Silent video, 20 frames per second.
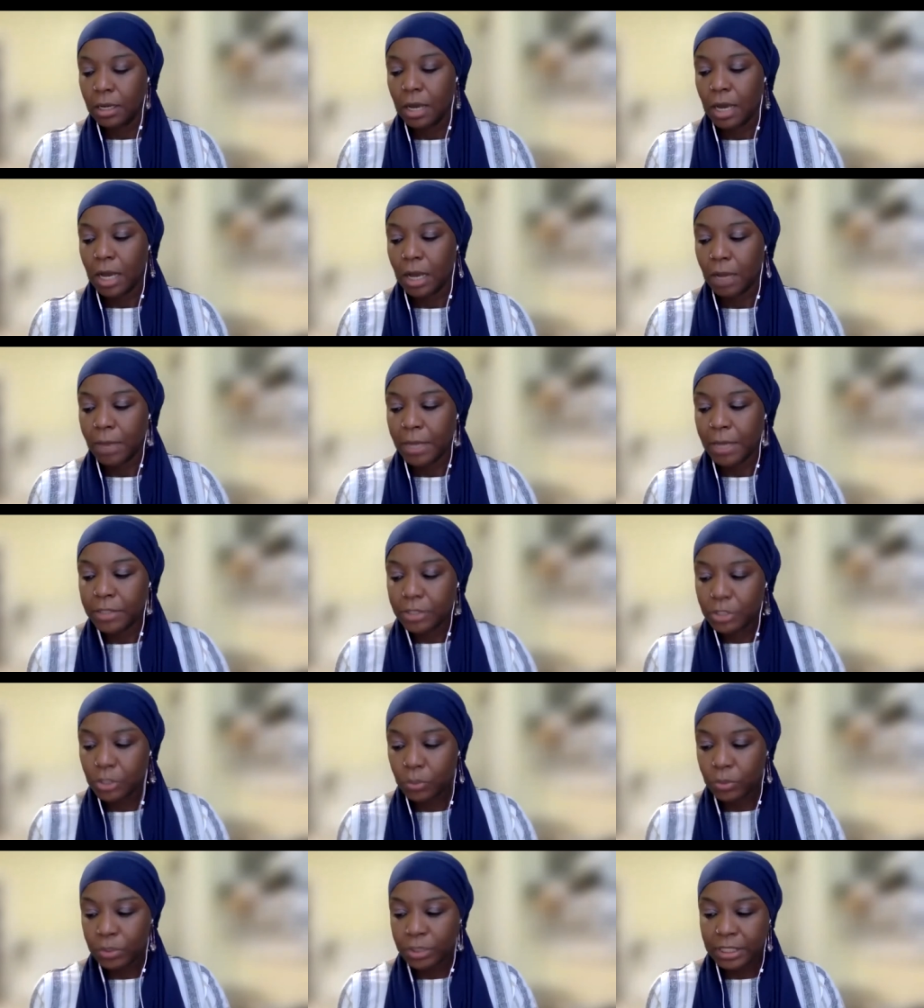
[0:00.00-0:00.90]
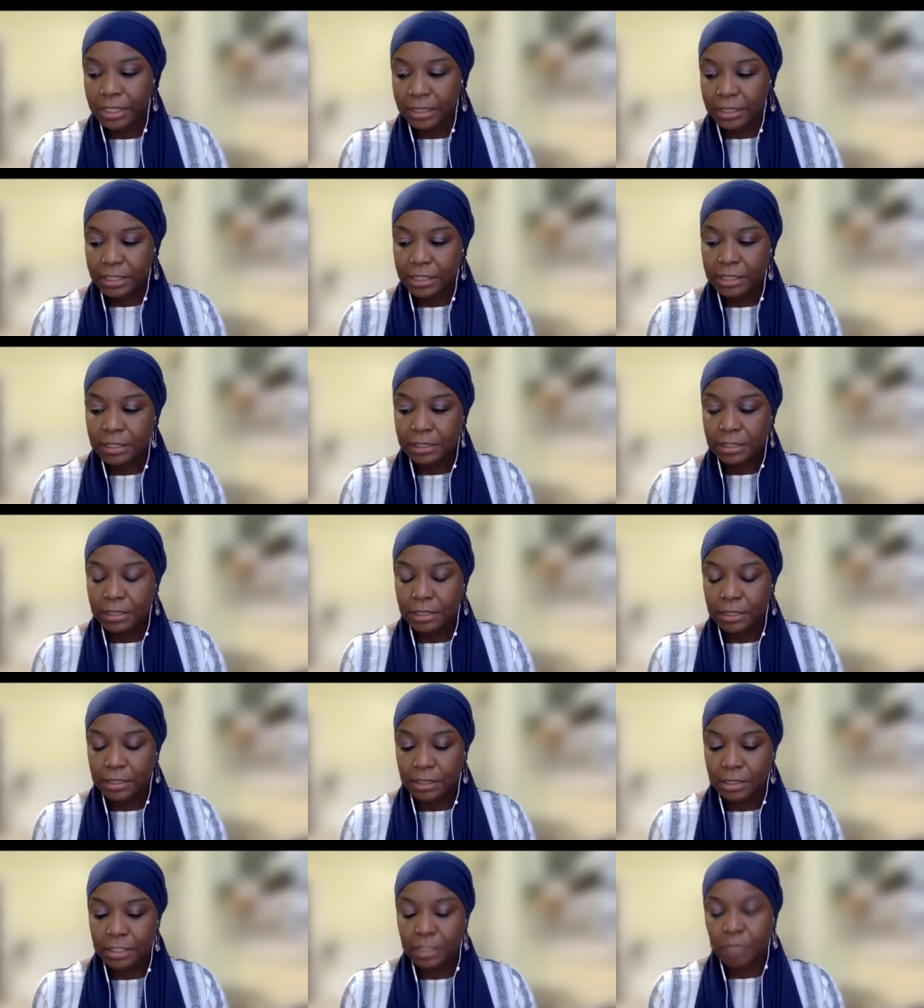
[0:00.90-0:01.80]
And so
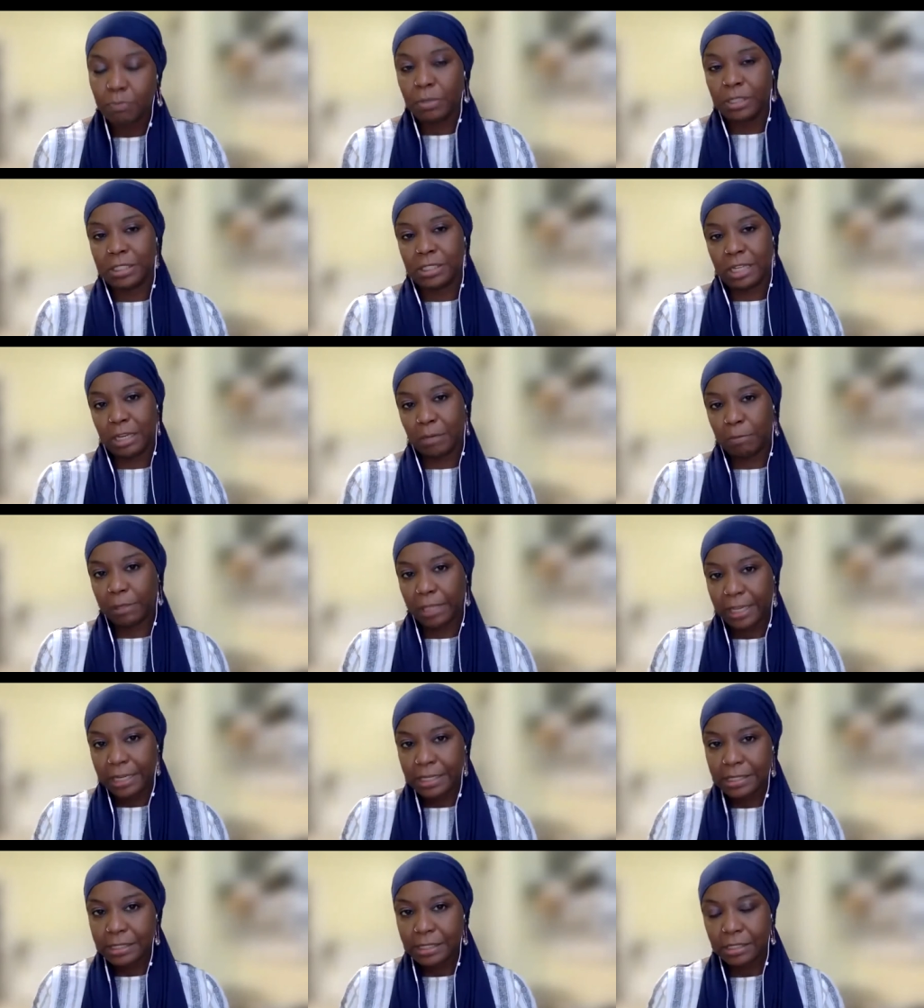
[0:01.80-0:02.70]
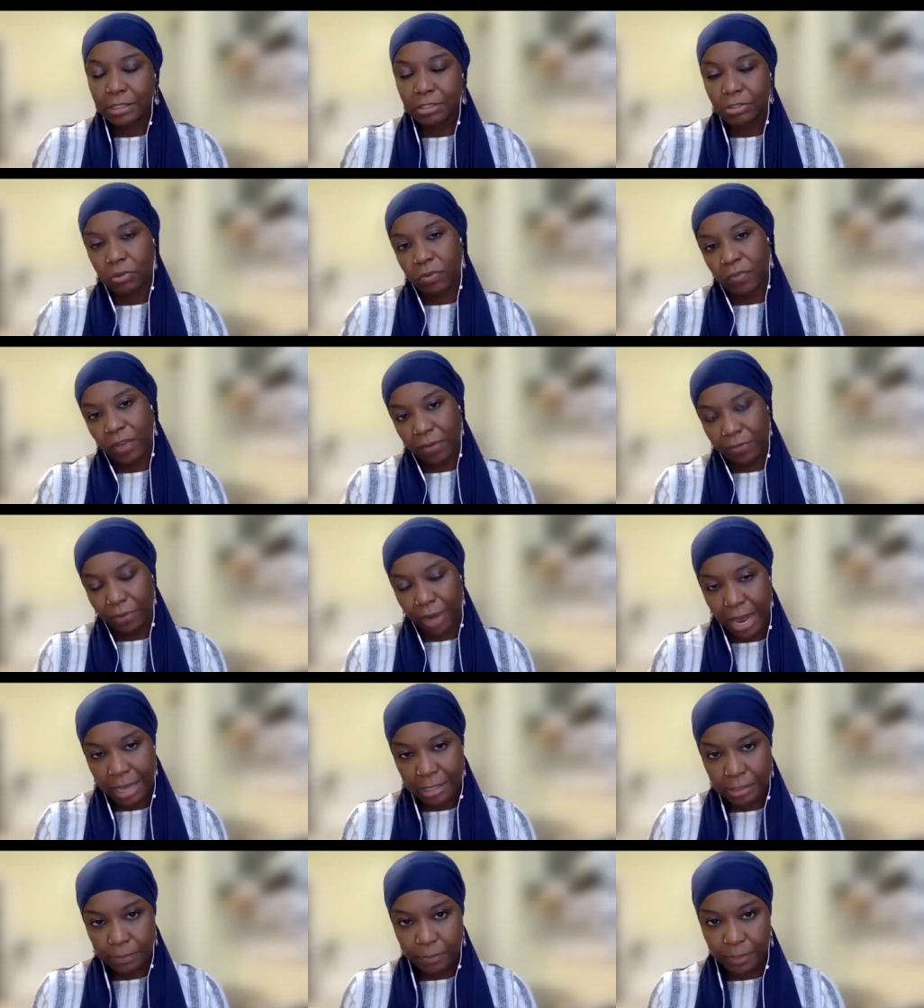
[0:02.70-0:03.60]
this must take place in sort of every
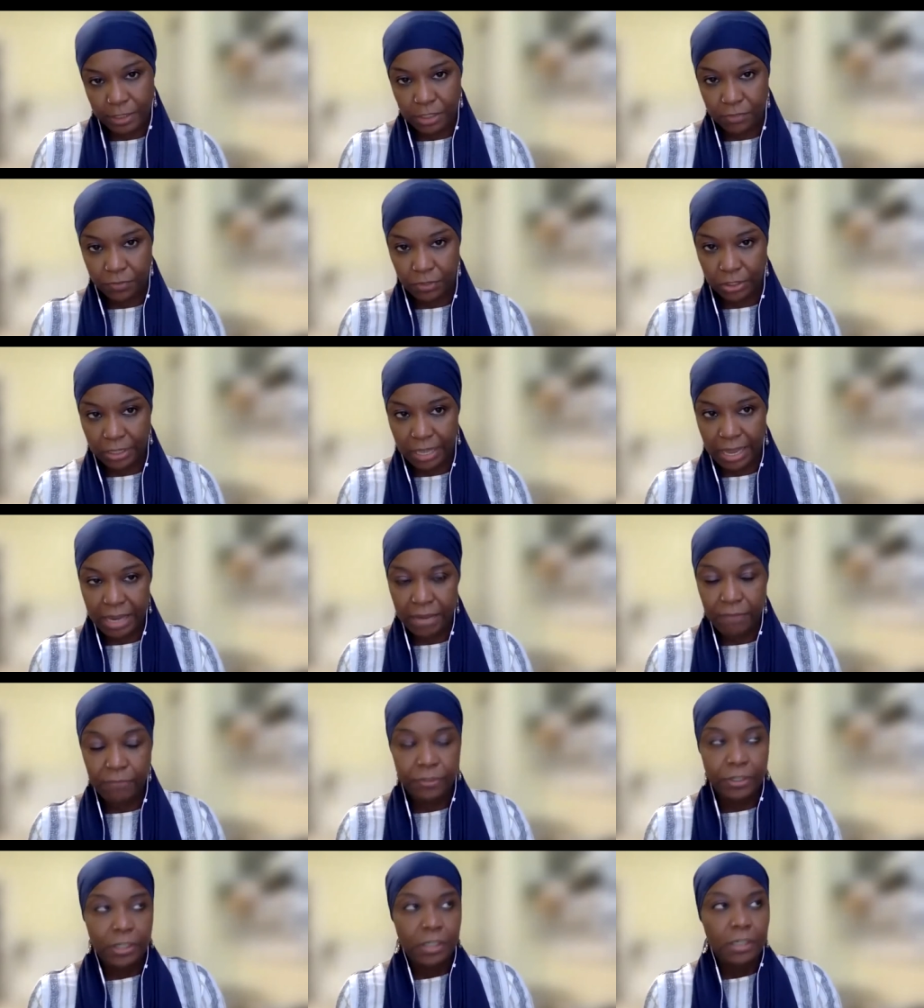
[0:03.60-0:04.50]
aspect of our life.